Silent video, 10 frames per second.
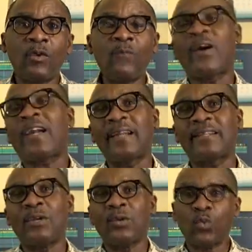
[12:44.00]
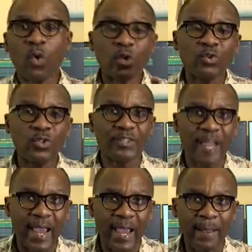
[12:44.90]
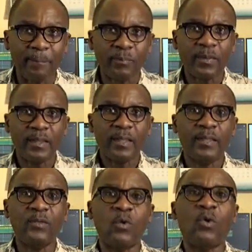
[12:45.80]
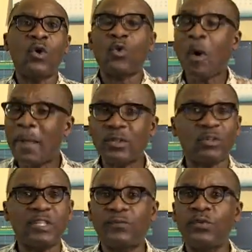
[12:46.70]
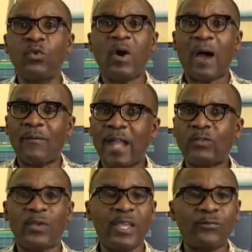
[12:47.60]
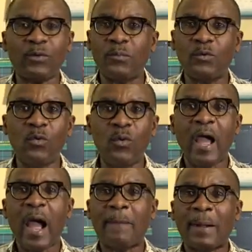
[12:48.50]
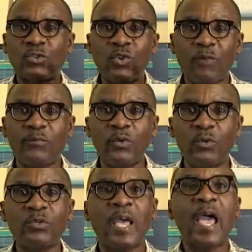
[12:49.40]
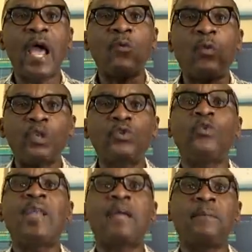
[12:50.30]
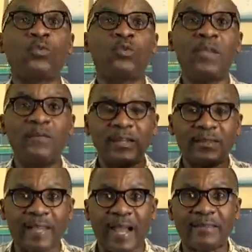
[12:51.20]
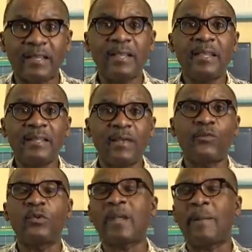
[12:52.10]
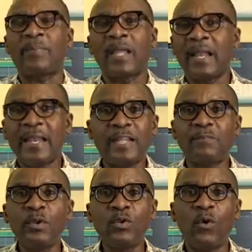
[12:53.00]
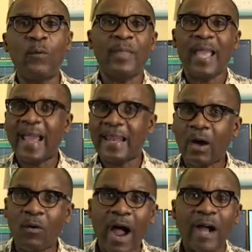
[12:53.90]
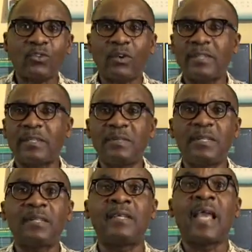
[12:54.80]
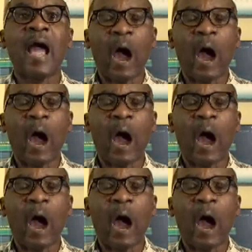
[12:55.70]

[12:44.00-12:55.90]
Don't forget to also share, comment on this video. I would like to hear from you about your views and what you would like me to even discuss in the future. Let me know and I'll act on it immediately.